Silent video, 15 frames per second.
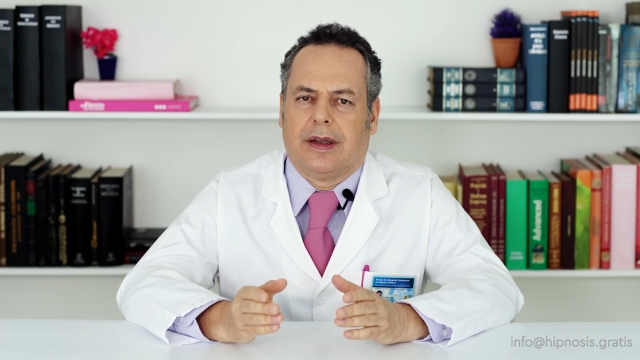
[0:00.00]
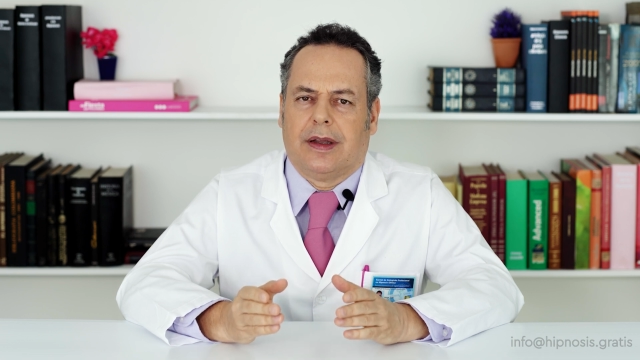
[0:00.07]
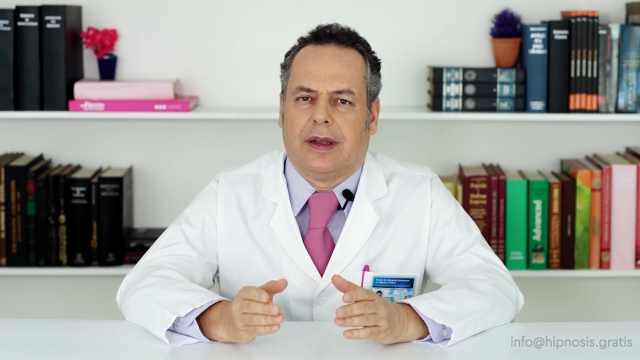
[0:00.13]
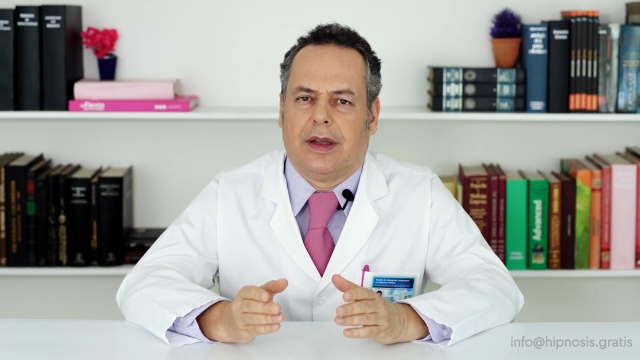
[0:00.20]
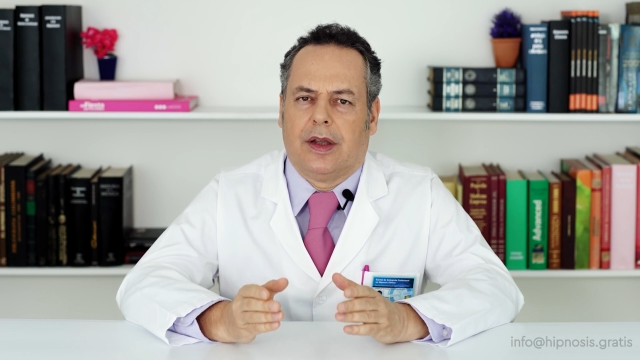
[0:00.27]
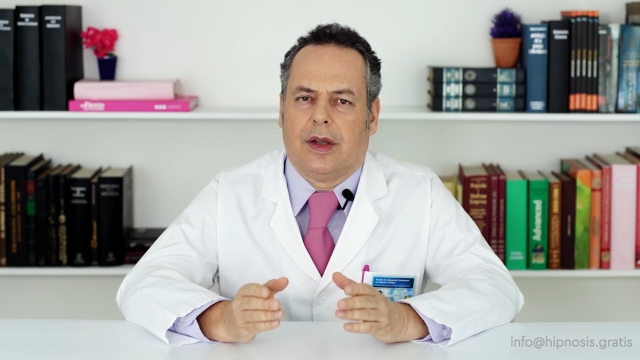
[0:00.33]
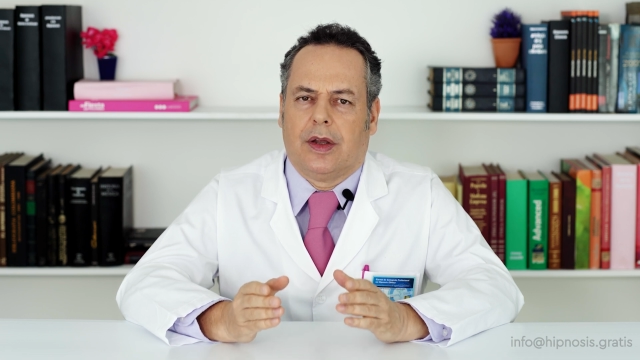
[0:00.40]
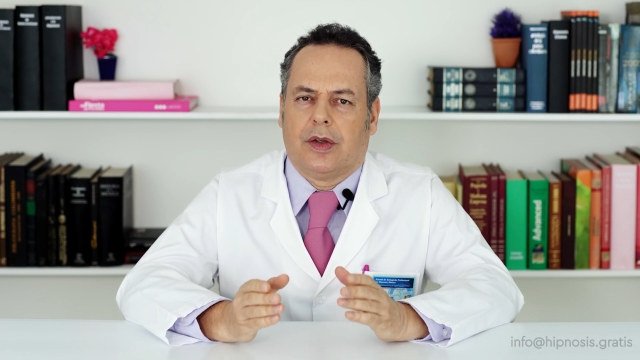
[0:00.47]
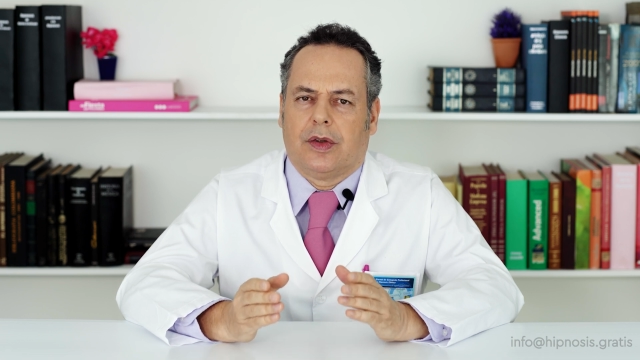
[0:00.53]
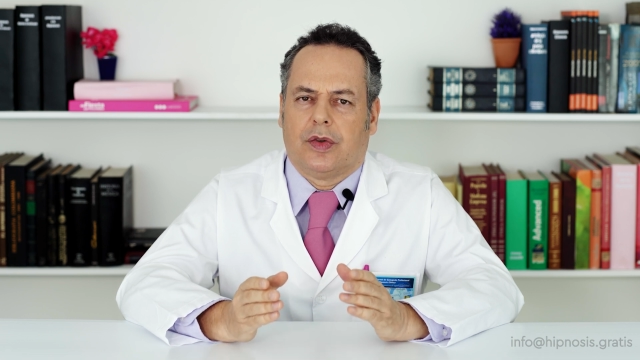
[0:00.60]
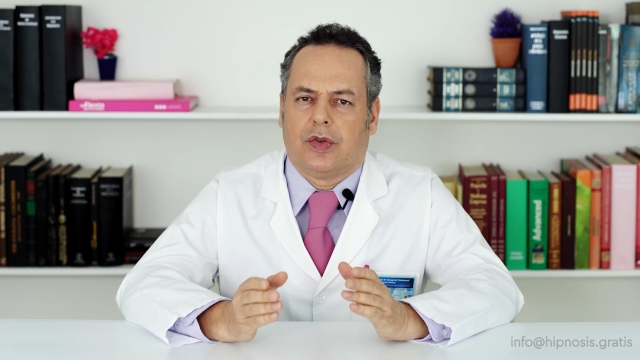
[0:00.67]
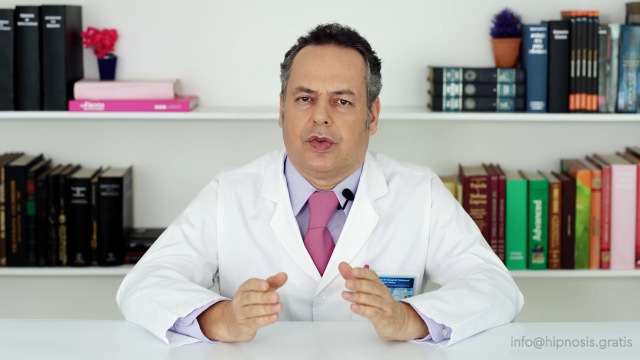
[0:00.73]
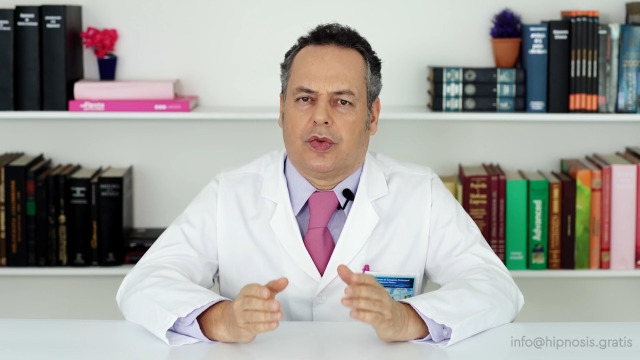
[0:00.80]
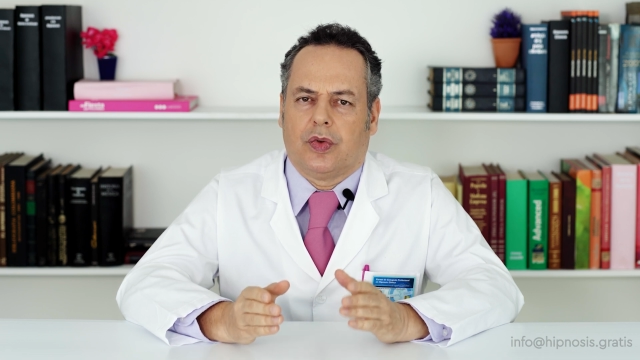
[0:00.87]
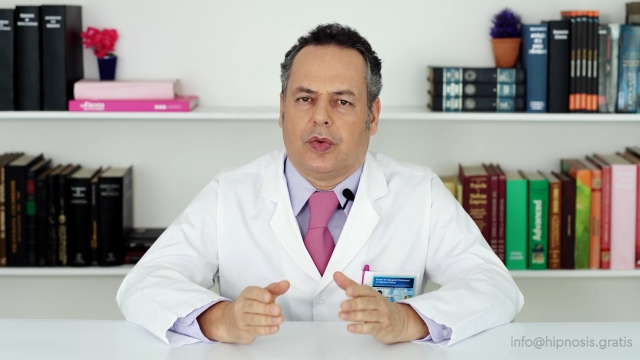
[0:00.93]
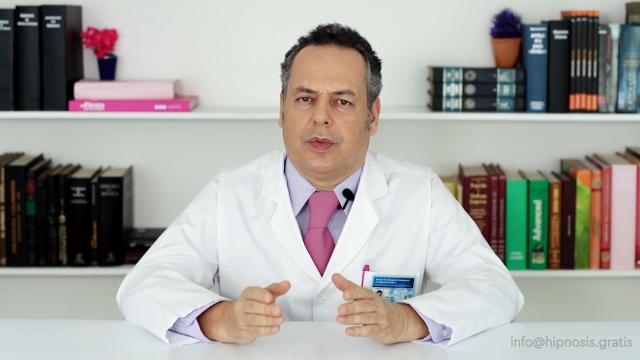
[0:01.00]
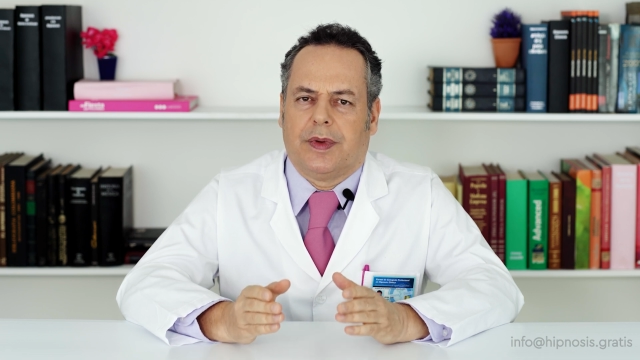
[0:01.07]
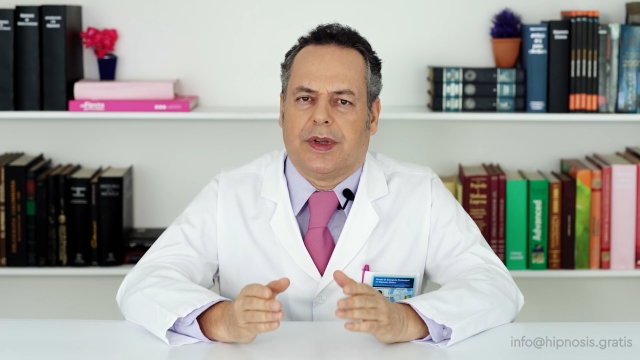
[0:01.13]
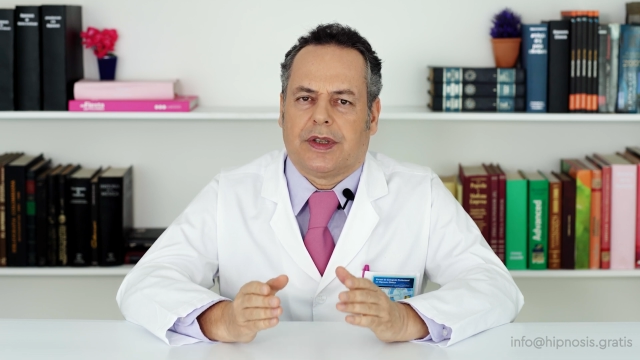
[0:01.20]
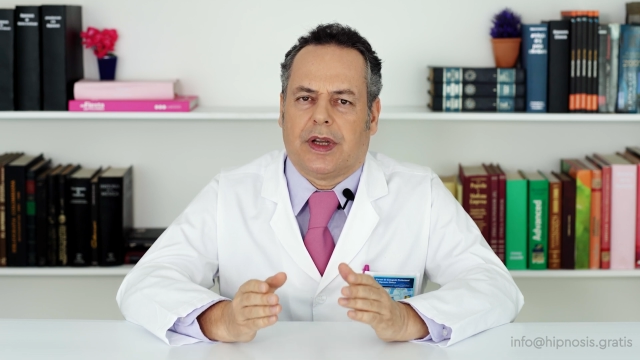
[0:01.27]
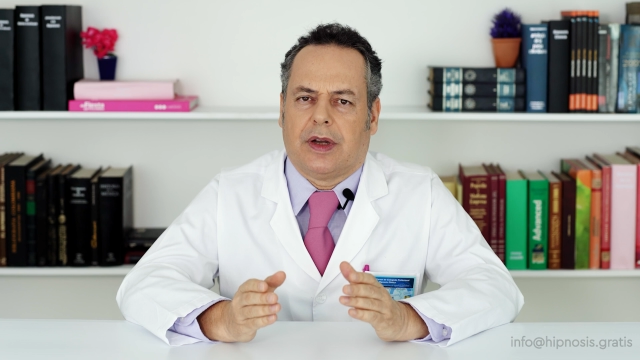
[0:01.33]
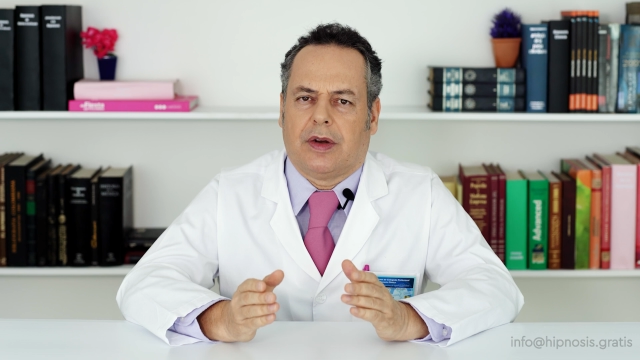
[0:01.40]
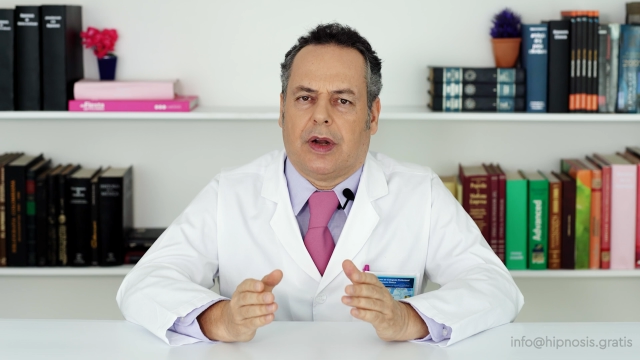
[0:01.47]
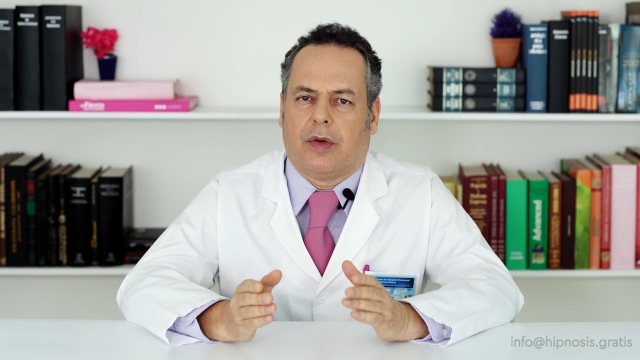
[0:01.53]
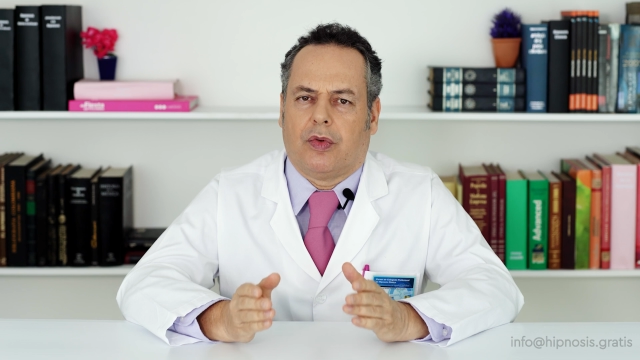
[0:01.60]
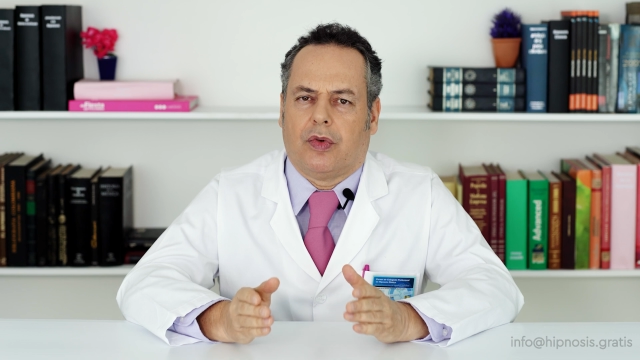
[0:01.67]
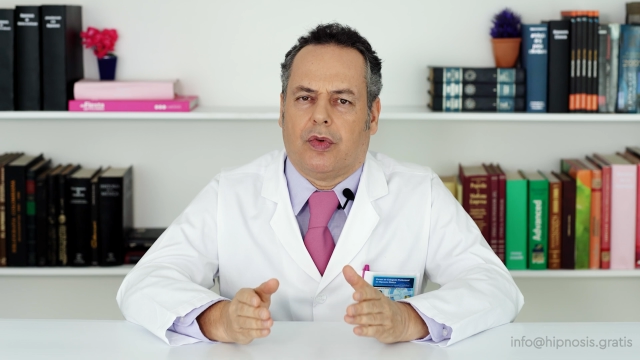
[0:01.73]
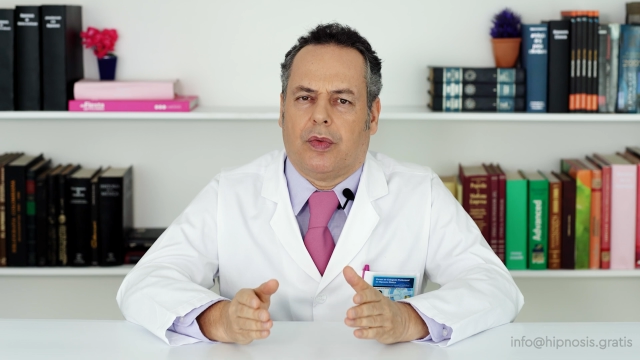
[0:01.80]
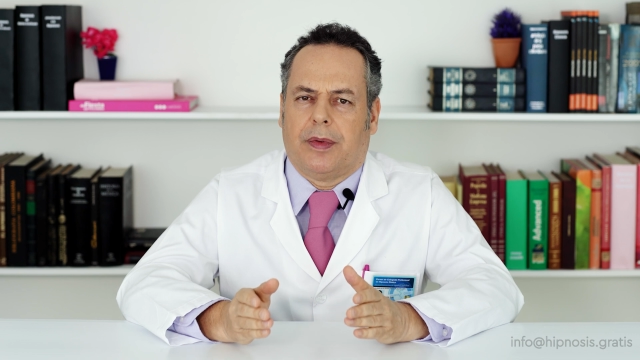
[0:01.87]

Exercises Part 1.